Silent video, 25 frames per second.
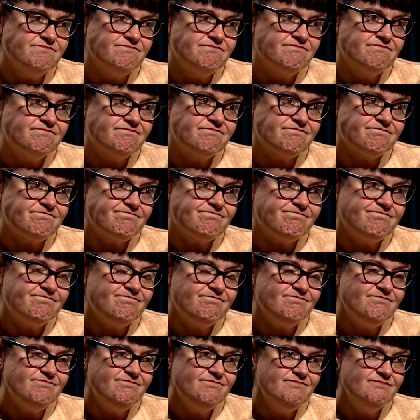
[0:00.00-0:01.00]
Okay.
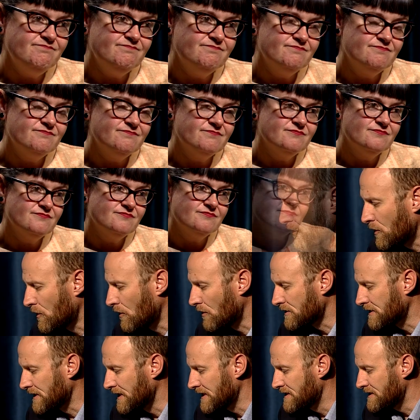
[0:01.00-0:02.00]
The
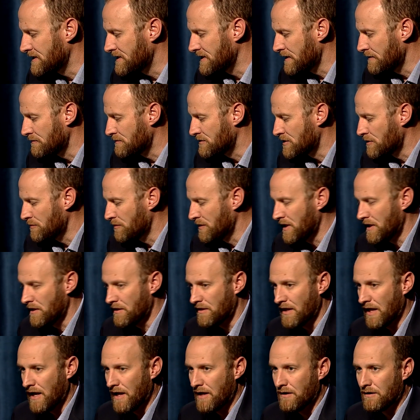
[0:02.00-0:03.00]
difficulty seems to be
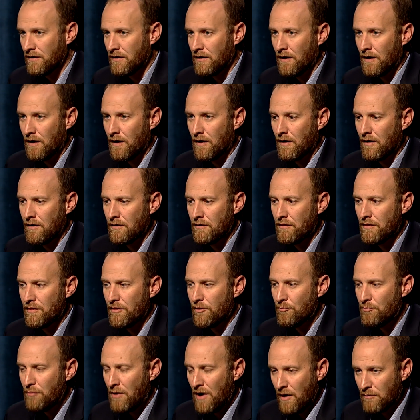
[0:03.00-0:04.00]
that
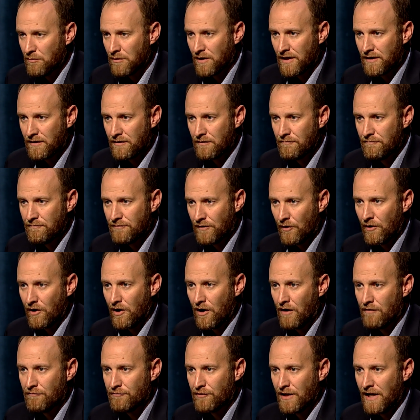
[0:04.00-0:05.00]
the public very
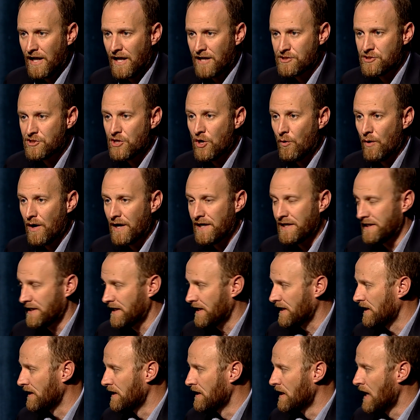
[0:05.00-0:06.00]
often has no
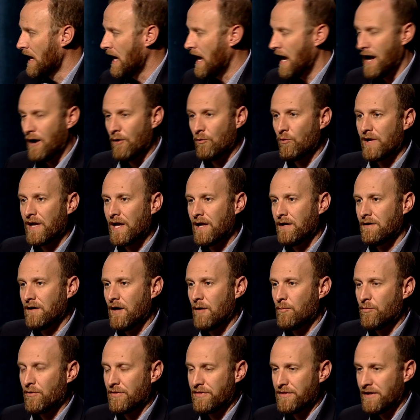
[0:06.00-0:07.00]
idea how we end
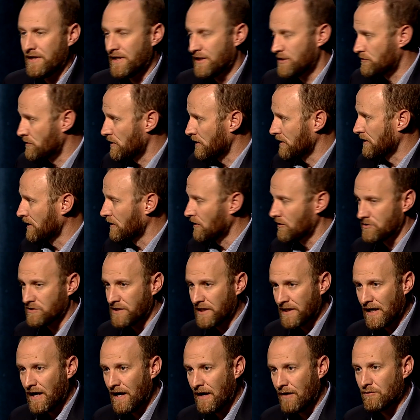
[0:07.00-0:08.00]
up with a district that looks
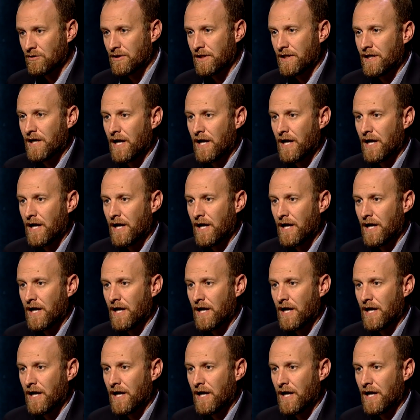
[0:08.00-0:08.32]
like a howling